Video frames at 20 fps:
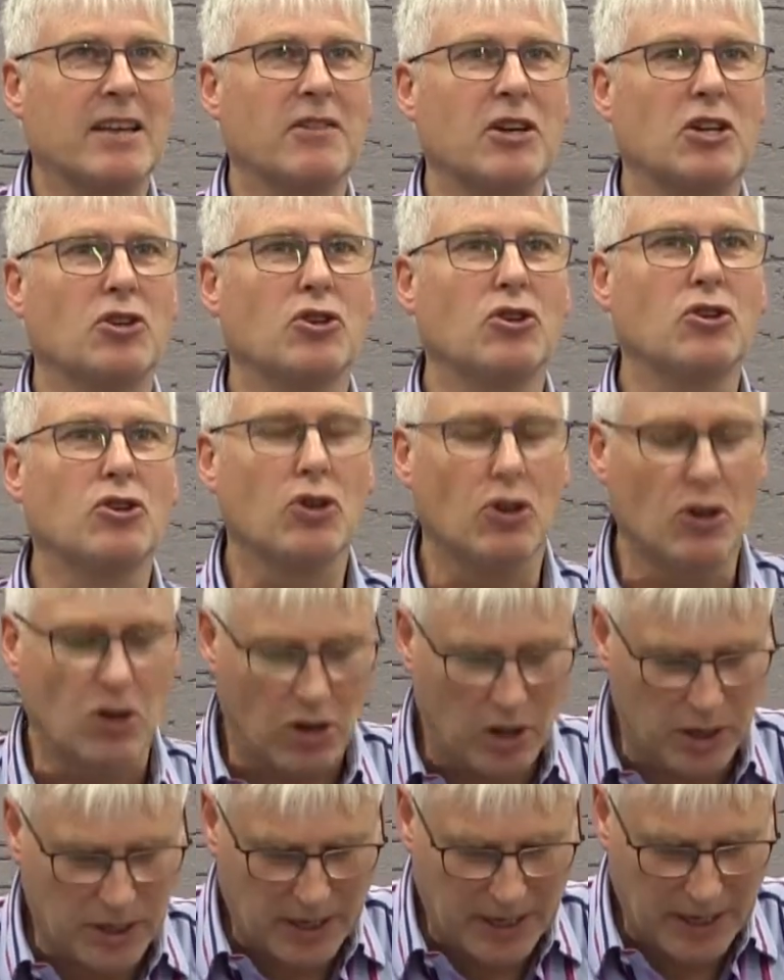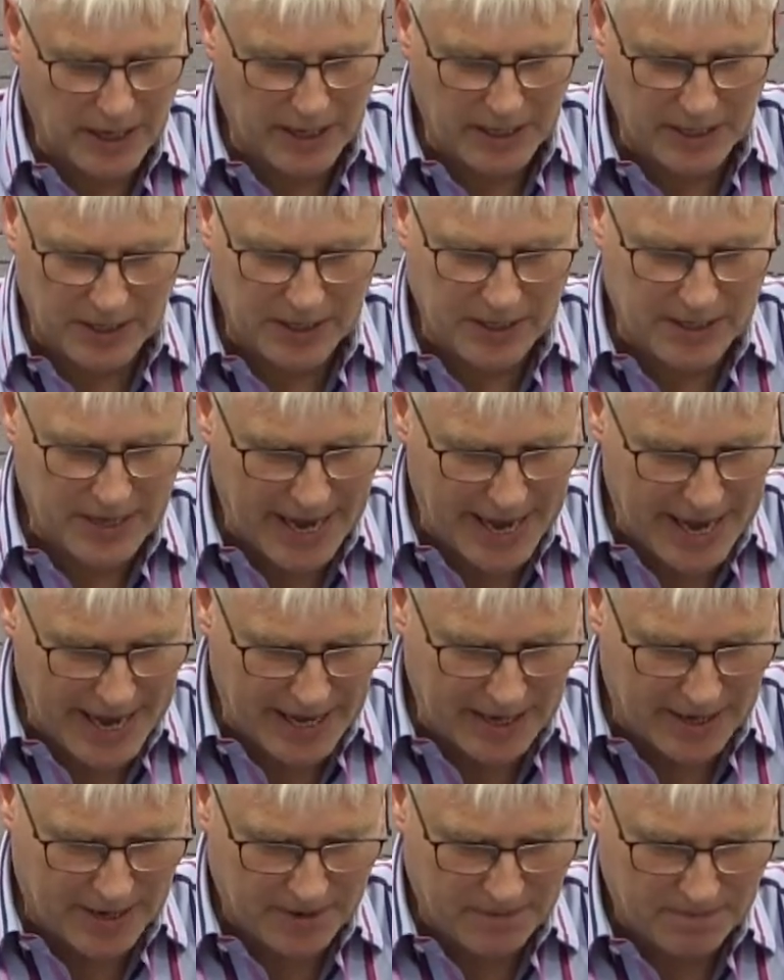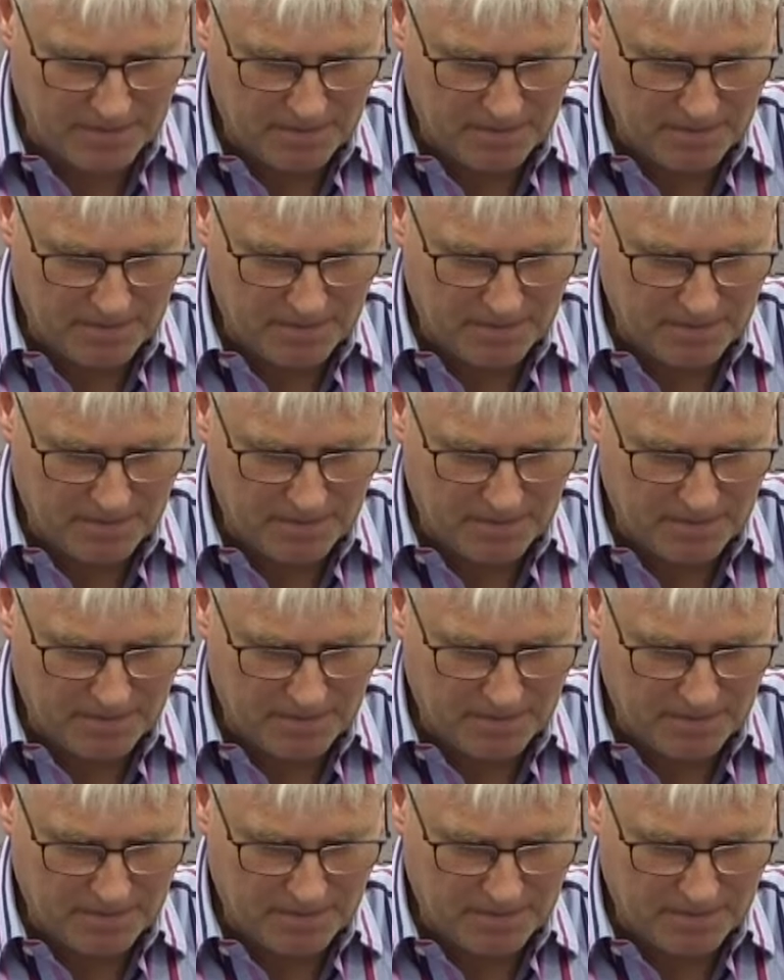that God is dead,